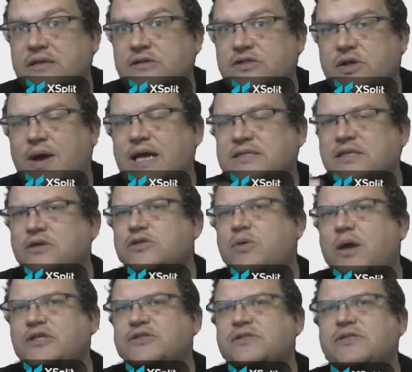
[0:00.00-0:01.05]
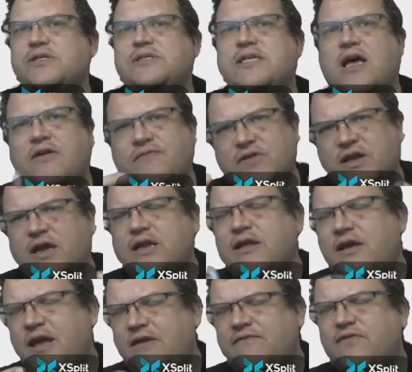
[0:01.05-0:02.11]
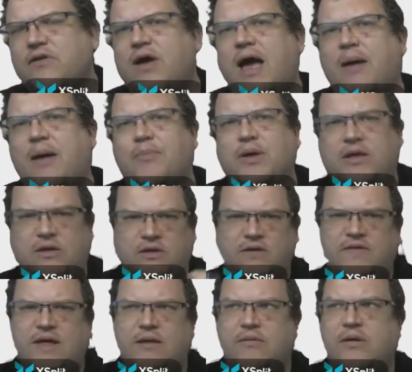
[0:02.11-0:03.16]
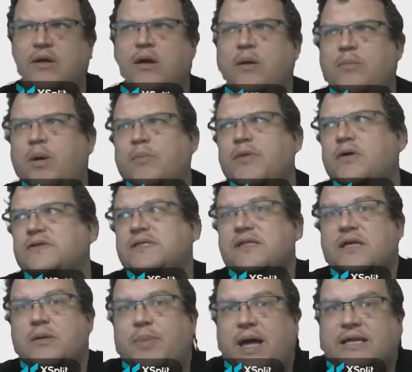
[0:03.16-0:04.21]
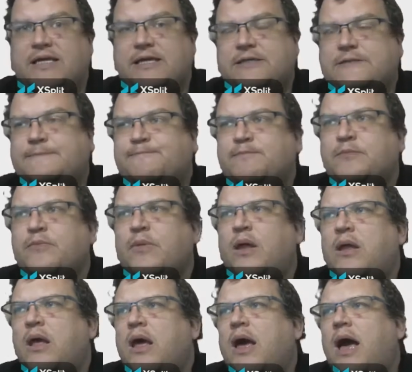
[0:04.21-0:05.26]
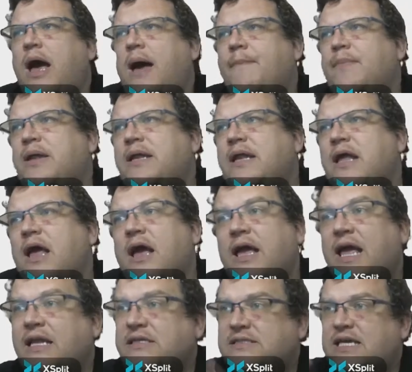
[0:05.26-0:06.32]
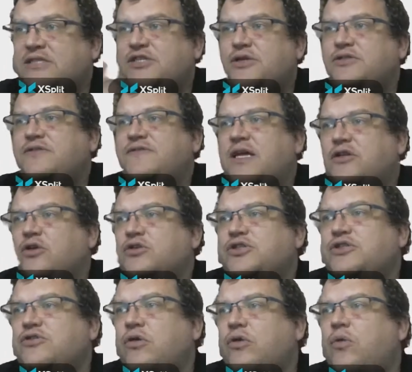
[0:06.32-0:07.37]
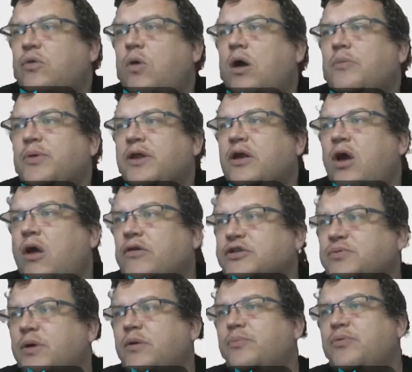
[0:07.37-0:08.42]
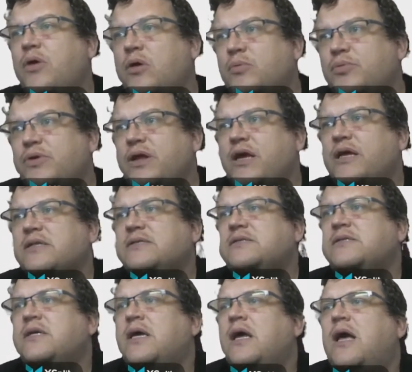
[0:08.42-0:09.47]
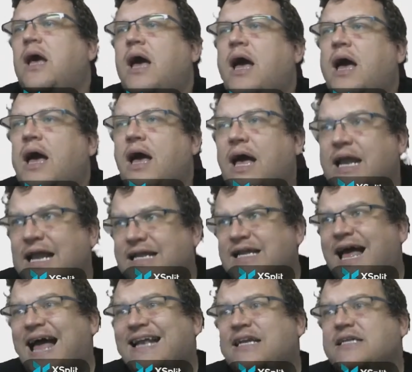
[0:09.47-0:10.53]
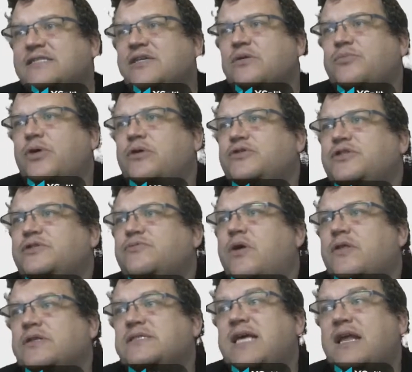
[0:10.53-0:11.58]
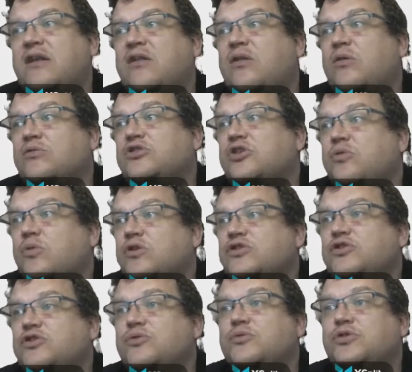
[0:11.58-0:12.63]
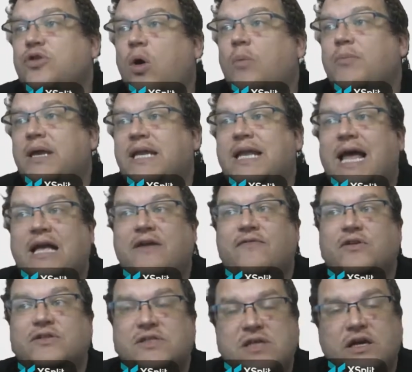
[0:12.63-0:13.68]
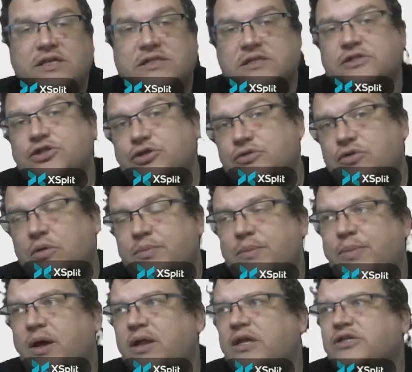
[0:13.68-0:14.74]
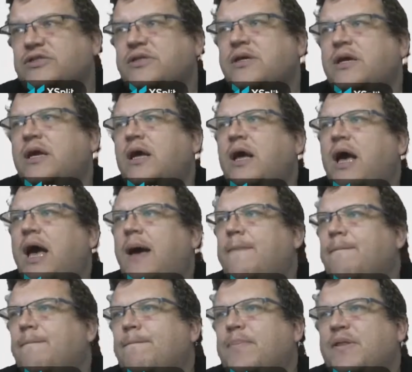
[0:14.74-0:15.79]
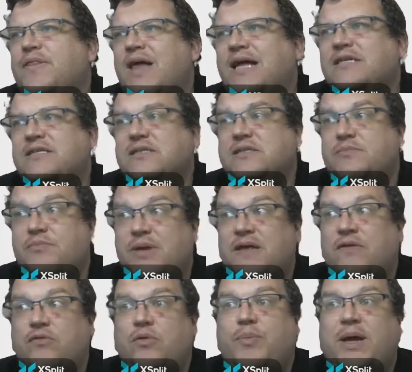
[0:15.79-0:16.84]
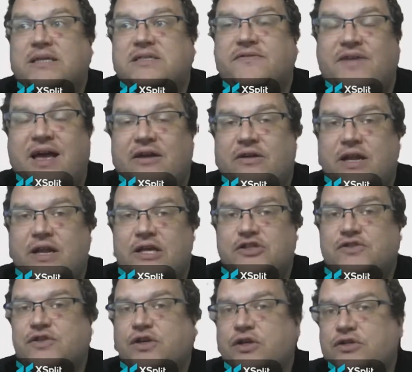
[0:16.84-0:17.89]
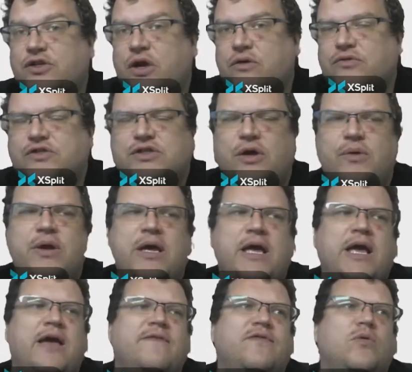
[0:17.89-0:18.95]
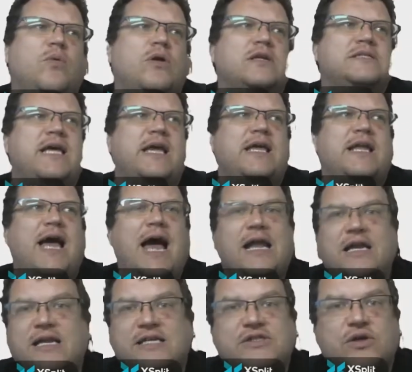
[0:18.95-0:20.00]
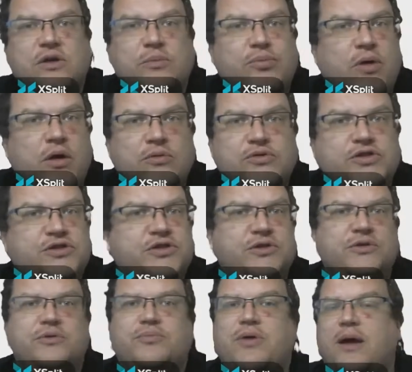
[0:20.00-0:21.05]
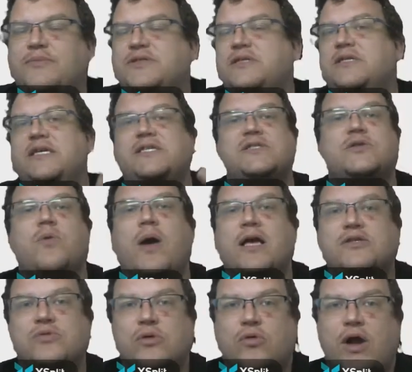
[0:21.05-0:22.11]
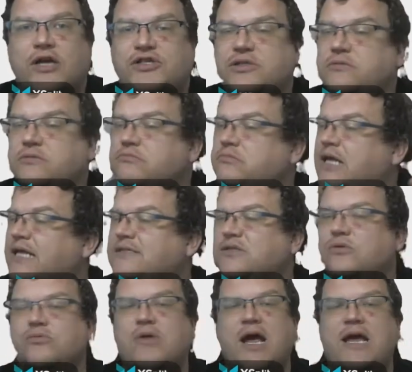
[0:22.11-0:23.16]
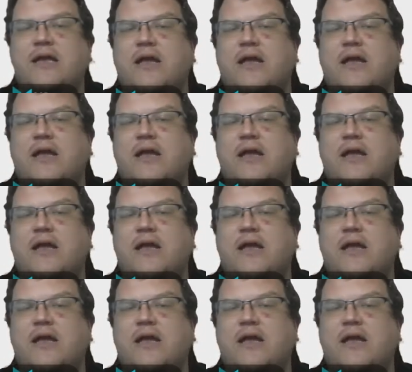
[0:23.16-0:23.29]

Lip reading: So ask those questions to yourself, and if you're happy, you can then pop those in the appendix. Again, it says use of technology is not required but encouraged where appropriate. And analytical approaches rather than technological ones do not mean lack of conciseness, should not be punished, but that doesn't mean the repetitive calculations are condoned. So if you want to take an analytical approach to perhaps a least squares regression, that's great.